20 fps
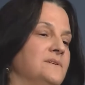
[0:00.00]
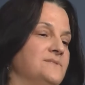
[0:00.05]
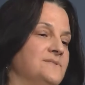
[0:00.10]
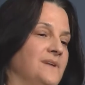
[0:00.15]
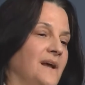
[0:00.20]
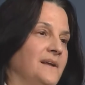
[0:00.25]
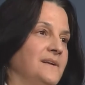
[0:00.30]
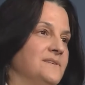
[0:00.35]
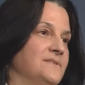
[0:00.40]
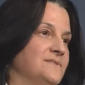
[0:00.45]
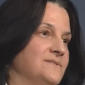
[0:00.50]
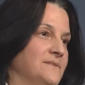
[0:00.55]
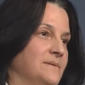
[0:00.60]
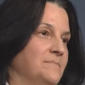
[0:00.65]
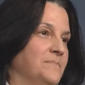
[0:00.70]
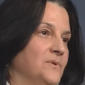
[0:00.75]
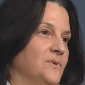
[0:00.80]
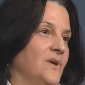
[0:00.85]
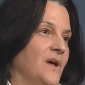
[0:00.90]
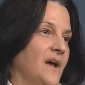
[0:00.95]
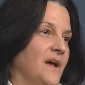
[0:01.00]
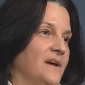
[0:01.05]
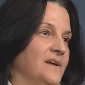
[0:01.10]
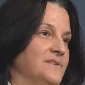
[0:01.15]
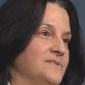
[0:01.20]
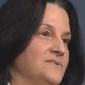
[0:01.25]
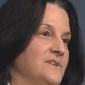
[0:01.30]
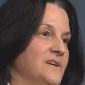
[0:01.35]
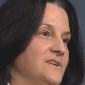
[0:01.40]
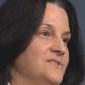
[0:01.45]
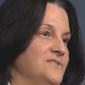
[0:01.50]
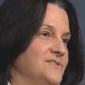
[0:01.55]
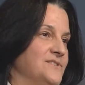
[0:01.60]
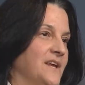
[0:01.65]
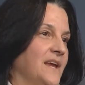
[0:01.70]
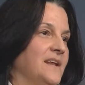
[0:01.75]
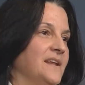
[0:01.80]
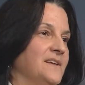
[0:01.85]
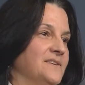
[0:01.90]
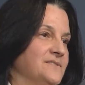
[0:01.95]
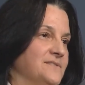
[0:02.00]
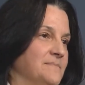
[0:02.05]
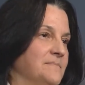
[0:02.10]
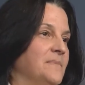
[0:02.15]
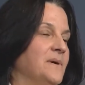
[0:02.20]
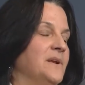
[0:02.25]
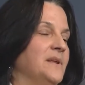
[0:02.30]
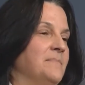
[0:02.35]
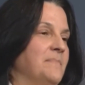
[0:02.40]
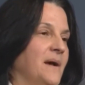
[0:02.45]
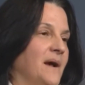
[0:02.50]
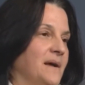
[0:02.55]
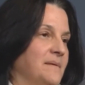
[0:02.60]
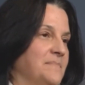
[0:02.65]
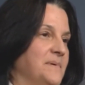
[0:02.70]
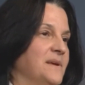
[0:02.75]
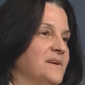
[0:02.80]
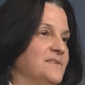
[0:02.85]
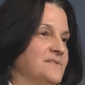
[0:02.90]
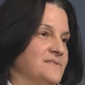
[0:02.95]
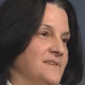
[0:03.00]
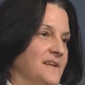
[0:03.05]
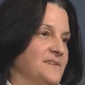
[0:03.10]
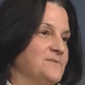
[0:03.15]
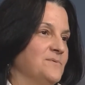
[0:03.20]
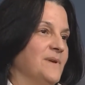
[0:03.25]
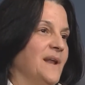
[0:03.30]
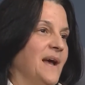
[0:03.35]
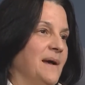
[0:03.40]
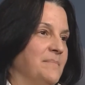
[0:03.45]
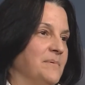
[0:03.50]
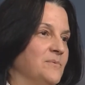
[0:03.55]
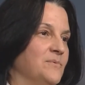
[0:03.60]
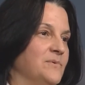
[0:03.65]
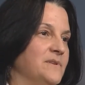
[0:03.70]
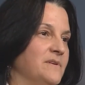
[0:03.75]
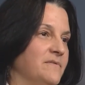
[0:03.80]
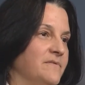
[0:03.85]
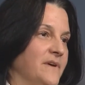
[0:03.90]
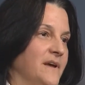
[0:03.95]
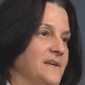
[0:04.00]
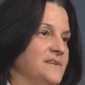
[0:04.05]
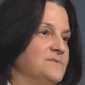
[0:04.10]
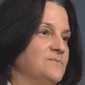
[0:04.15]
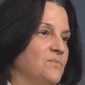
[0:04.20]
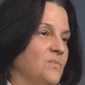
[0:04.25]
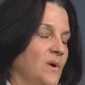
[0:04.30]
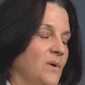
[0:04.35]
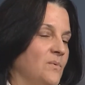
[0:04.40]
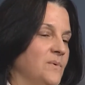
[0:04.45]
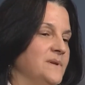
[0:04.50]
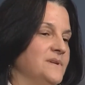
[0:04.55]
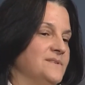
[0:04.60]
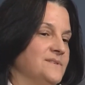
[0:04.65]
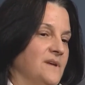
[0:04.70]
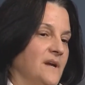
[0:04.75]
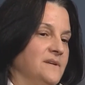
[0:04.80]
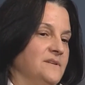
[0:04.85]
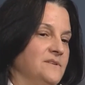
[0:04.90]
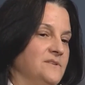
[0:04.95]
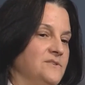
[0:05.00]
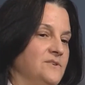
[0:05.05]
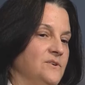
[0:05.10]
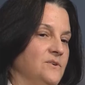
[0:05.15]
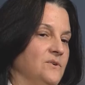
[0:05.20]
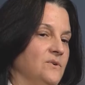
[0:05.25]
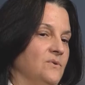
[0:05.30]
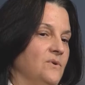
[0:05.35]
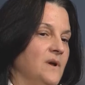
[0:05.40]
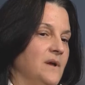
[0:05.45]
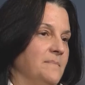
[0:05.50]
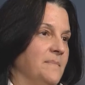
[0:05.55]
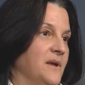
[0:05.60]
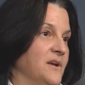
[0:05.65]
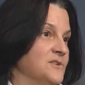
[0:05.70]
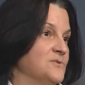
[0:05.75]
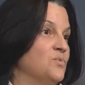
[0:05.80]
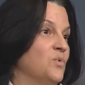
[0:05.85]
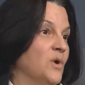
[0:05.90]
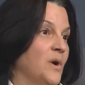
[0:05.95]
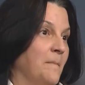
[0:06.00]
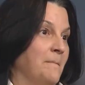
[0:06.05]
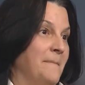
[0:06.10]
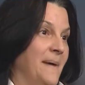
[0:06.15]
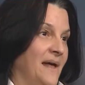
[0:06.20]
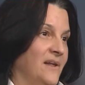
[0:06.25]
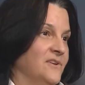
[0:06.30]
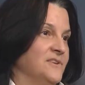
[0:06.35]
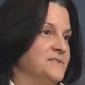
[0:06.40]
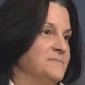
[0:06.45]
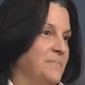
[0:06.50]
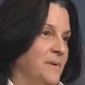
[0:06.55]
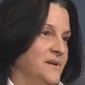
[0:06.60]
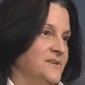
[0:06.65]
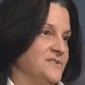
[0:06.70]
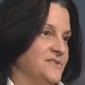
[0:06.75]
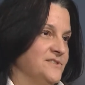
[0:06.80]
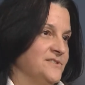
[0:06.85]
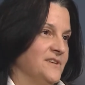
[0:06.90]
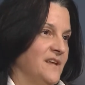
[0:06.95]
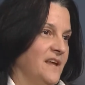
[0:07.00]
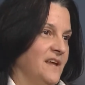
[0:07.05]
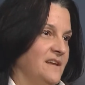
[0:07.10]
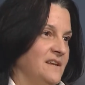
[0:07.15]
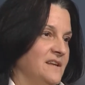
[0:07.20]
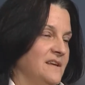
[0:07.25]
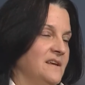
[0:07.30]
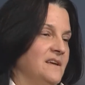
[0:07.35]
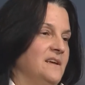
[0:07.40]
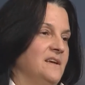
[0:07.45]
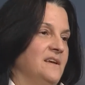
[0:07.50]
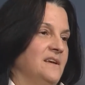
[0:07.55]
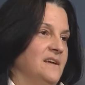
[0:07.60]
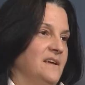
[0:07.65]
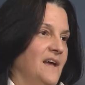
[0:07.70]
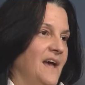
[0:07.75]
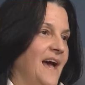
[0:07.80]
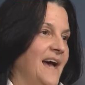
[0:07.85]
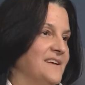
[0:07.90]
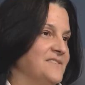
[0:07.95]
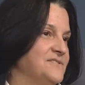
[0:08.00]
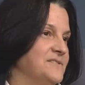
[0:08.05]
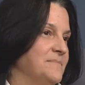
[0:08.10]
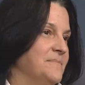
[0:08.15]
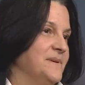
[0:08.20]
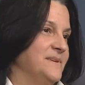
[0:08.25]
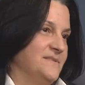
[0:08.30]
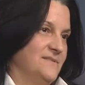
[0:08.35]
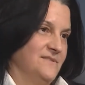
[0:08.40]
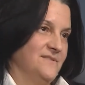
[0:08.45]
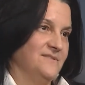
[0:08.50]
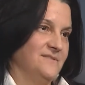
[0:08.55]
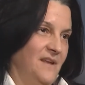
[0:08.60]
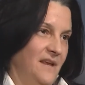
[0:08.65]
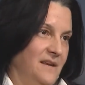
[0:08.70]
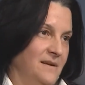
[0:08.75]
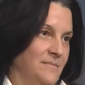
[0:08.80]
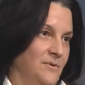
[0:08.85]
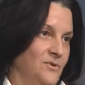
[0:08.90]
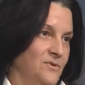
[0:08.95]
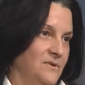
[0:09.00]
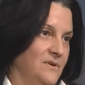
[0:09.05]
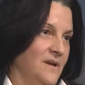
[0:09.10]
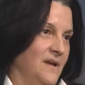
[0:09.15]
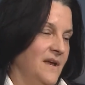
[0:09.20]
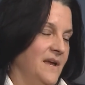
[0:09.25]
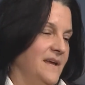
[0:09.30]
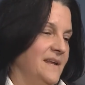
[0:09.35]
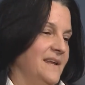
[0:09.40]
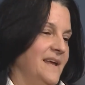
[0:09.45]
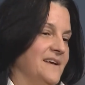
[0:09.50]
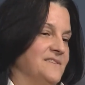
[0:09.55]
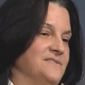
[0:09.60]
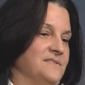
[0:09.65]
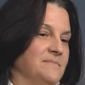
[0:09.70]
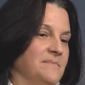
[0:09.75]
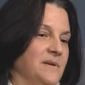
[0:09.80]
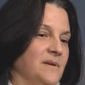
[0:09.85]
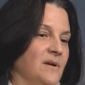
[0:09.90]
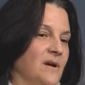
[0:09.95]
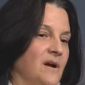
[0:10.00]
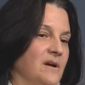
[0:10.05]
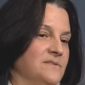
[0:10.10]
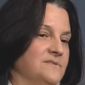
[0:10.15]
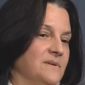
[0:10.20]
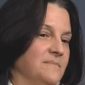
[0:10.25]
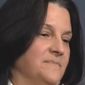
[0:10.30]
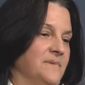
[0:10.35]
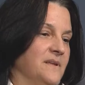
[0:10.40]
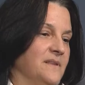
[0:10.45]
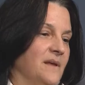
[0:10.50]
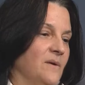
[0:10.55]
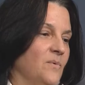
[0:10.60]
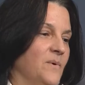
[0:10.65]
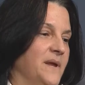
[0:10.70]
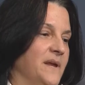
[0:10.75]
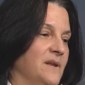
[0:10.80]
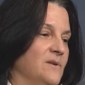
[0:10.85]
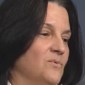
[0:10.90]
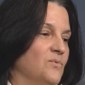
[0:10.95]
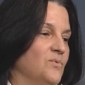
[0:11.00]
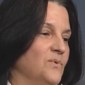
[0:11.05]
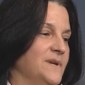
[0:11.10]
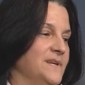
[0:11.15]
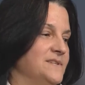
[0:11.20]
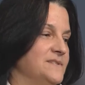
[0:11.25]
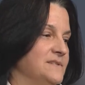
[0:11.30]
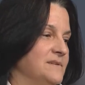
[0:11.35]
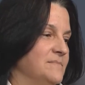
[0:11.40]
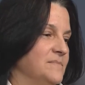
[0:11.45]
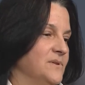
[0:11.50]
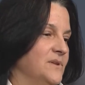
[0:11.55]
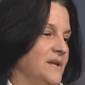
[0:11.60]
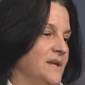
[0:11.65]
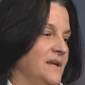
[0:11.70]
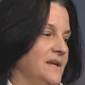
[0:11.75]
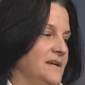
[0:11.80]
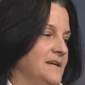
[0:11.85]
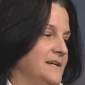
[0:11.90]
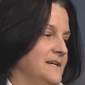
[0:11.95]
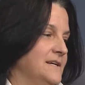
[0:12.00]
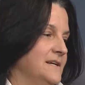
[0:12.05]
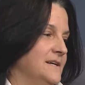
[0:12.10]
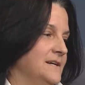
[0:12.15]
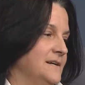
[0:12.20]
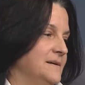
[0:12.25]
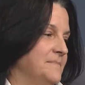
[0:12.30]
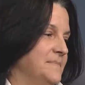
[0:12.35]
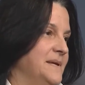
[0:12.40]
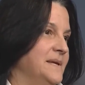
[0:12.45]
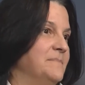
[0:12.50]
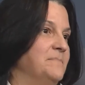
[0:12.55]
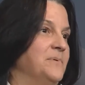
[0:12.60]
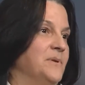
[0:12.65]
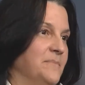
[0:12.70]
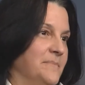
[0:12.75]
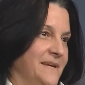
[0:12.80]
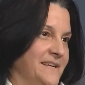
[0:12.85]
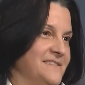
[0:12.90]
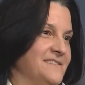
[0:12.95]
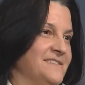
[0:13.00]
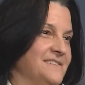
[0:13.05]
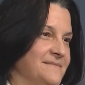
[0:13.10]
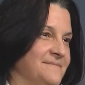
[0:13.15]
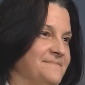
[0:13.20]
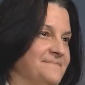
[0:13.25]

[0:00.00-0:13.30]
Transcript: is not as simple as just getting some money back because that's what happened with the feds. What we decide to do, because we're a balanced budget state, it has to be sustainable, and it has to be something that we can reasonably implement.